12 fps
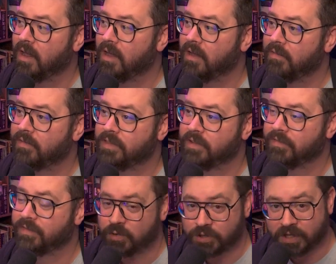of the
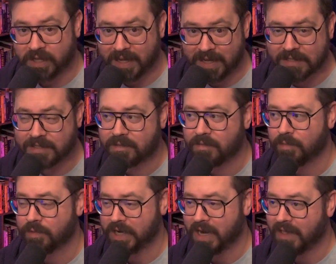future class,
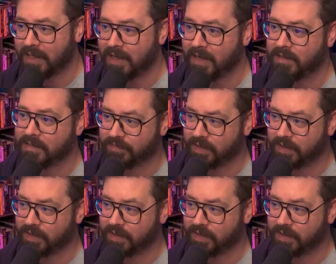which highlighted